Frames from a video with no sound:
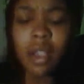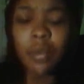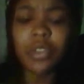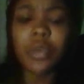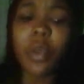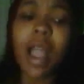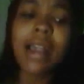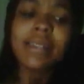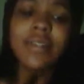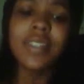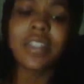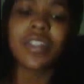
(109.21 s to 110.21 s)
With the
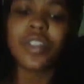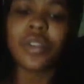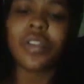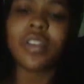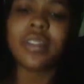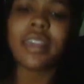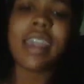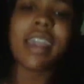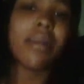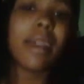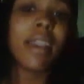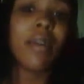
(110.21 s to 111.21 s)
rise of these unions
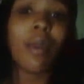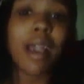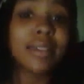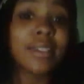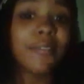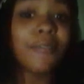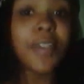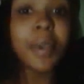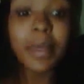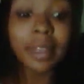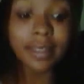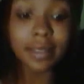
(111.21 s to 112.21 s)
came a rise of
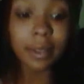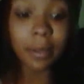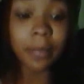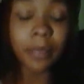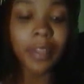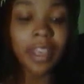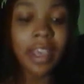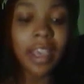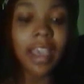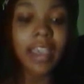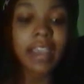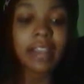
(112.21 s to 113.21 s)
feminism,
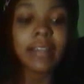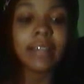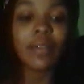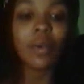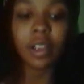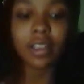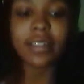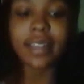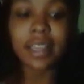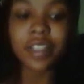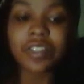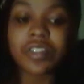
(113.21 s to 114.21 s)
and
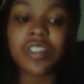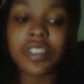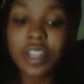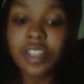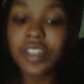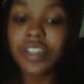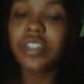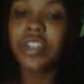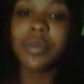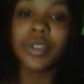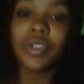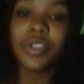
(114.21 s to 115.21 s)
organizations such as the
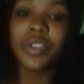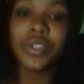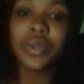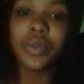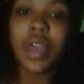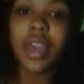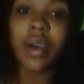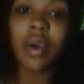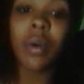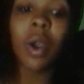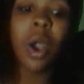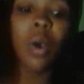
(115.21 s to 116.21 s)

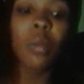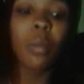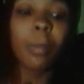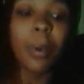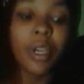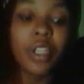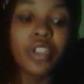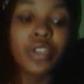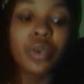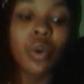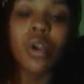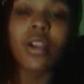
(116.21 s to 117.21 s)
WTUL
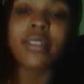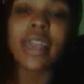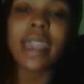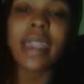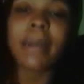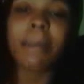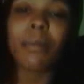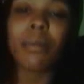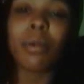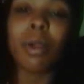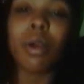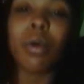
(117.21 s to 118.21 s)
pushed towards a
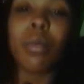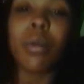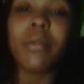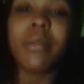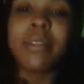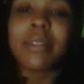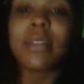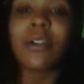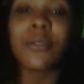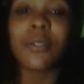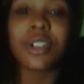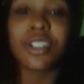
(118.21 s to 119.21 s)
pro-women's
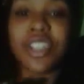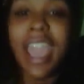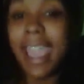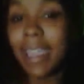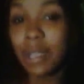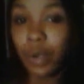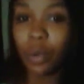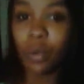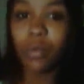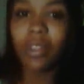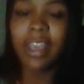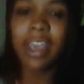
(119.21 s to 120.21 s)
suffrage
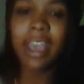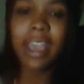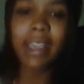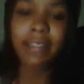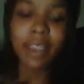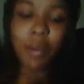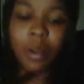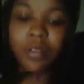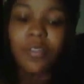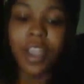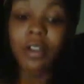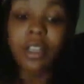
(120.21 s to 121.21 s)
angle, and they
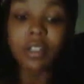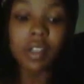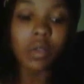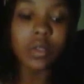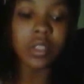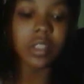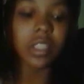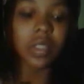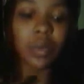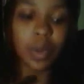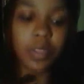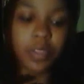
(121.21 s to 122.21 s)
worked very
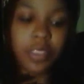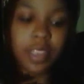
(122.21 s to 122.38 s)
closely with